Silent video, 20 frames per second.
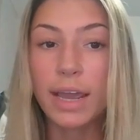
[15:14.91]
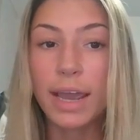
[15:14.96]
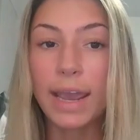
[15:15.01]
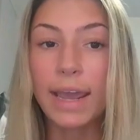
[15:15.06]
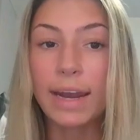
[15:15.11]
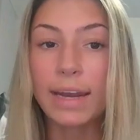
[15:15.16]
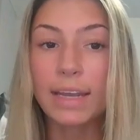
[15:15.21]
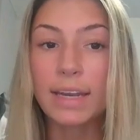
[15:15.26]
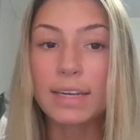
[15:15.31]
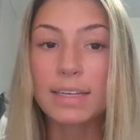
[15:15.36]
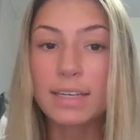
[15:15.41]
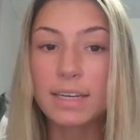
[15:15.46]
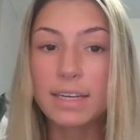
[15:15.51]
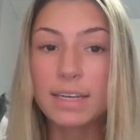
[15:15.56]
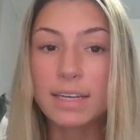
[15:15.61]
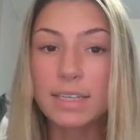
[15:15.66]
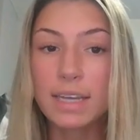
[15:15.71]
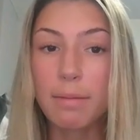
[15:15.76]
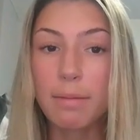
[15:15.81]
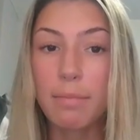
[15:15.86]
and can
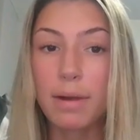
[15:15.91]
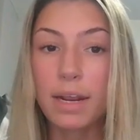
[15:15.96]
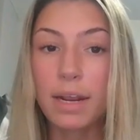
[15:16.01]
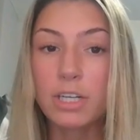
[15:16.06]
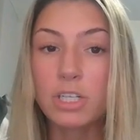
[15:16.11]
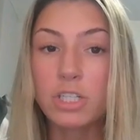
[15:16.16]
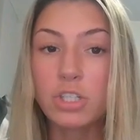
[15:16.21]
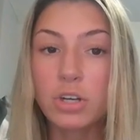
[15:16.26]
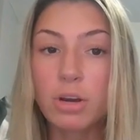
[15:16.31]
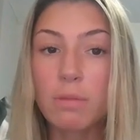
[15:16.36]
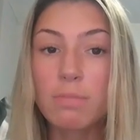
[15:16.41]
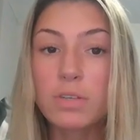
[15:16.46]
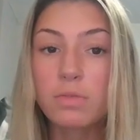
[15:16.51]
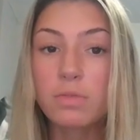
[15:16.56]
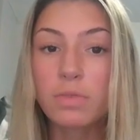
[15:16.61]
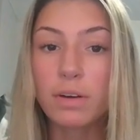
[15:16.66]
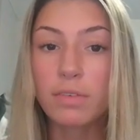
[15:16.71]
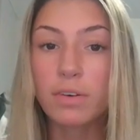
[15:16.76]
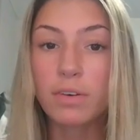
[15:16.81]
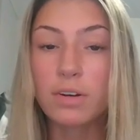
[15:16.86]
contaminate streams
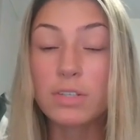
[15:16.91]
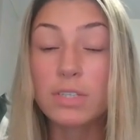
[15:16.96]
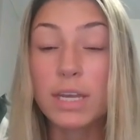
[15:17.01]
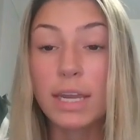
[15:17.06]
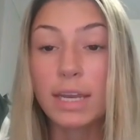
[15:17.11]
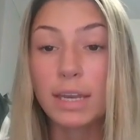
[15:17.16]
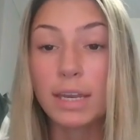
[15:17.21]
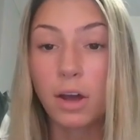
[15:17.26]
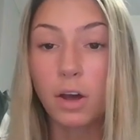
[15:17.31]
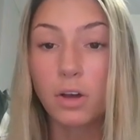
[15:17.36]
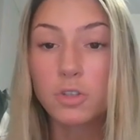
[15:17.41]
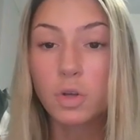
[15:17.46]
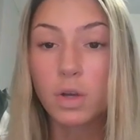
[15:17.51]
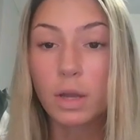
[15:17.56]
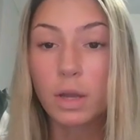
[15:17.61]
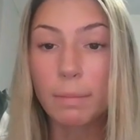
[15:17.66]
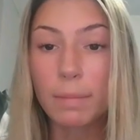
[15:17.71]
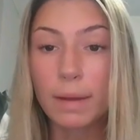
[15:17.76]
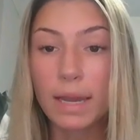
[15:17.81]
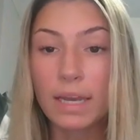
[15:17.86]
and rivers and also
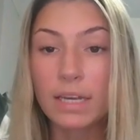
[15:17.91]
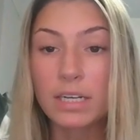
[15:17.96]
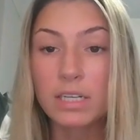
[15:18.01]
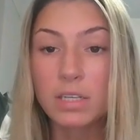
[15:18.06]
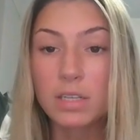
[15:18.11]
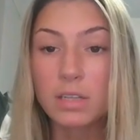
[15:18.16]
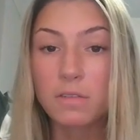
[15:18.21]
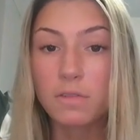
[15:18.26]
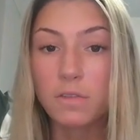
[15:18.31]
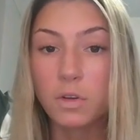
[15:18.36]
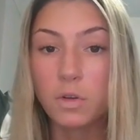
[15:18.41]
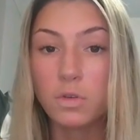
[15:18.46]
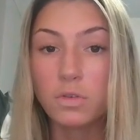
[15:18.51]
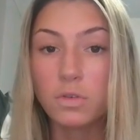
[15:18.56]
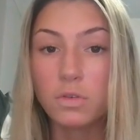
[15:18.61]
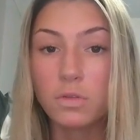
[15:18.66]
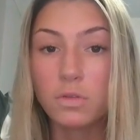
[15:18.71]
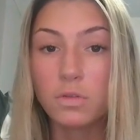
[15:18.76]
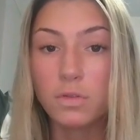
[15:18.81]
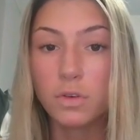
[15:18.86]
get back into the
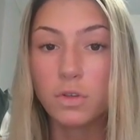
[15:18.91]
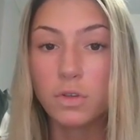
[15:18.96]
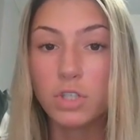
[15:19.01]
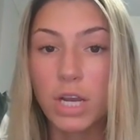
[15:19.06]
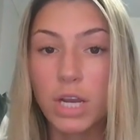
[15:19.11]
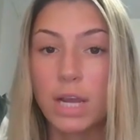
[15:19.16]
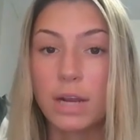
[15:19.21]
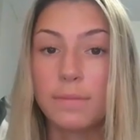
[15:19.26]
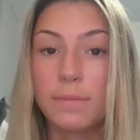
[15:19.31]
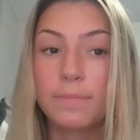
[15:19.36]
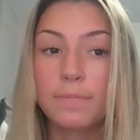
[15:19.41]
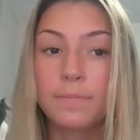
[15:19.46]
food chain.